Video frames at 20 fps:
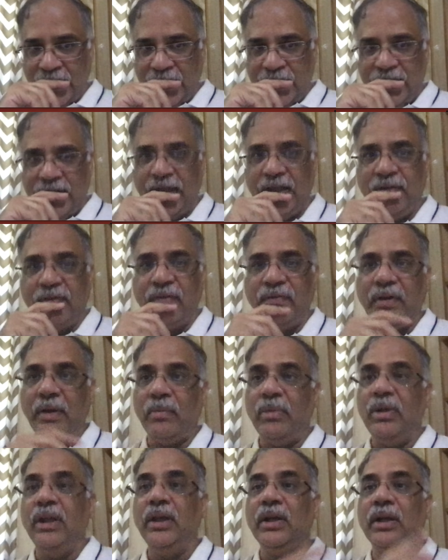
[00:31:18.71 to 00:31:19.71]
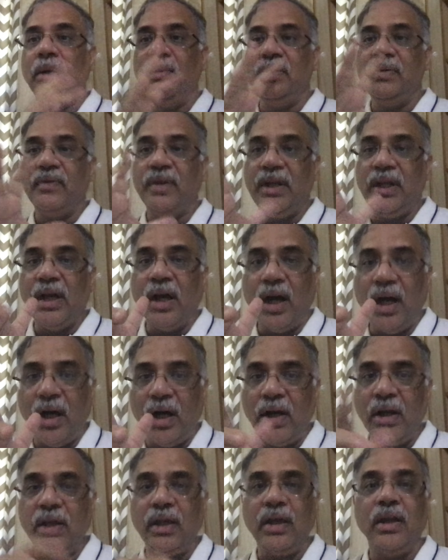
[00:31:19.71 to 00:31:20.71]
That if your family income is very
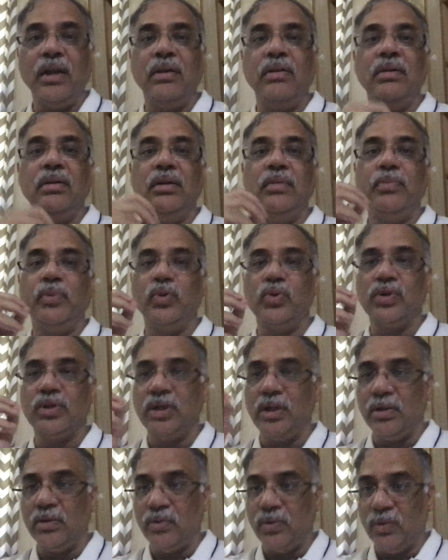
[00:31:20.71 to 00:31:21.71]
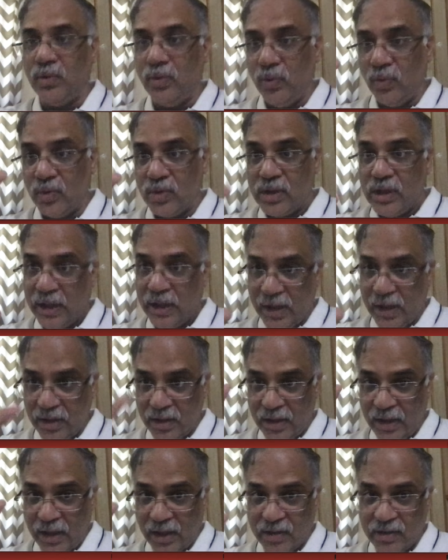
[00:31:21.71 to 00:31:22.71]
high and the postal code looks
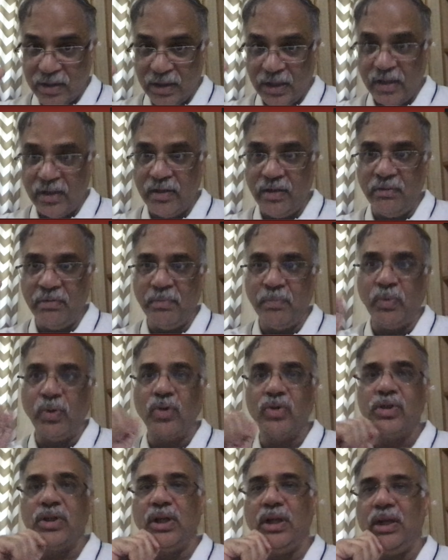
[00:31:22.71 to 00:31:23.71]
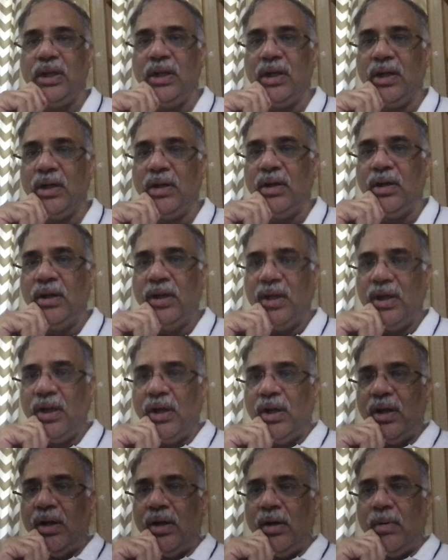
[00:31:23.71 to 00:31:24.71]
like they are staying in a posh area,
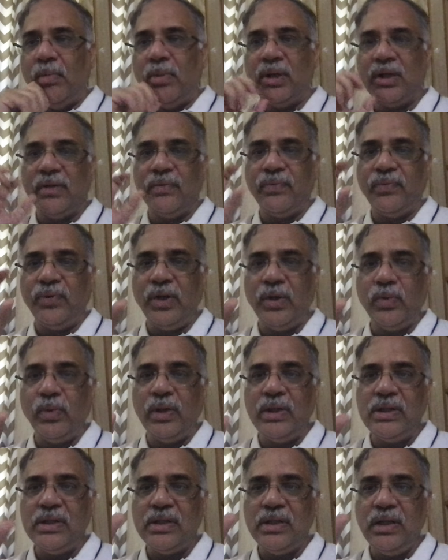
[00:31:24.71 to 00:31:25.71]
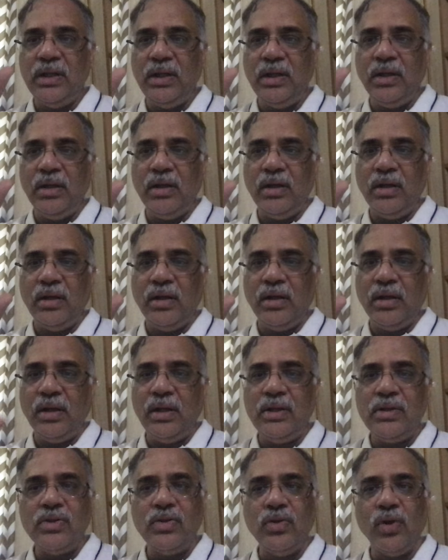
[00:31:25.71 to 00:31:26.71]
but the frequency
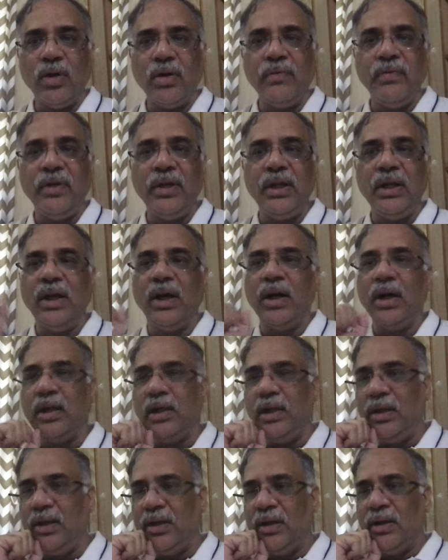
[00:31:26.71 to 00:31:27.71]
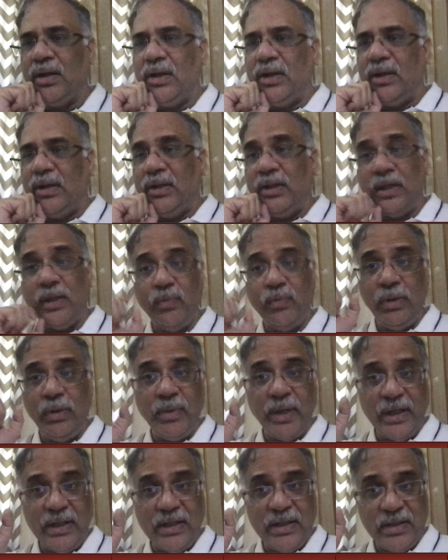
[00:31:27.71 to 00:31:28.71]
is not very high, then we
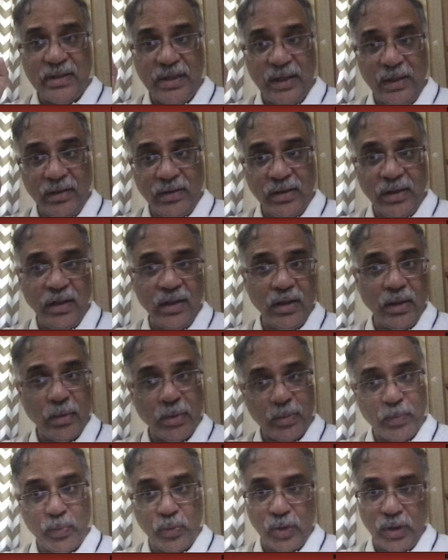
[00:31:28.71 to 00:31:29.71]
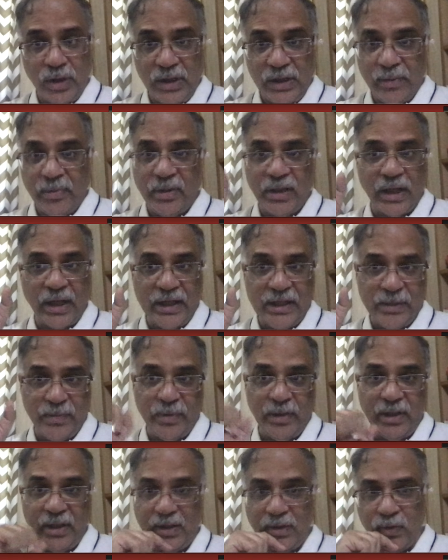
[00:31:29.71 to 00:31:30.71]
might still think about putting them in a high
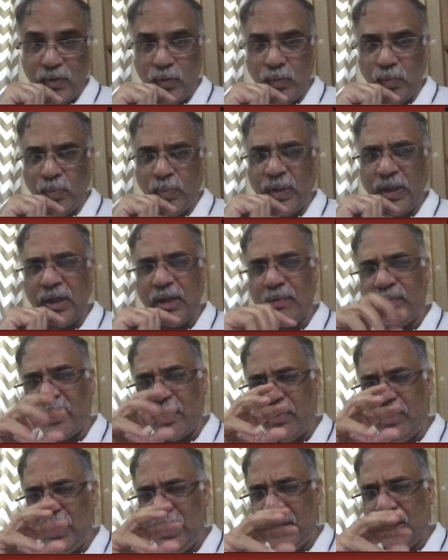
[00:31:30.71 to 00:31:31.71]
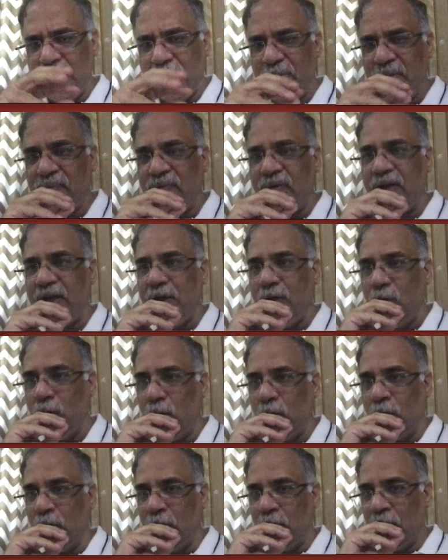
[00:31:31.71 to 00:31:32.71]
spending room. But the family income is very
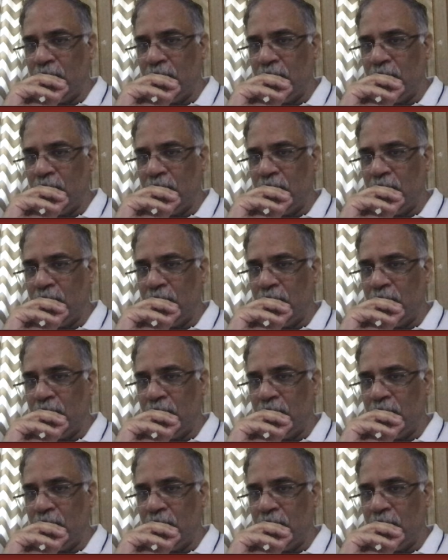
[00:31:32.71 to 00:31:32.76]
low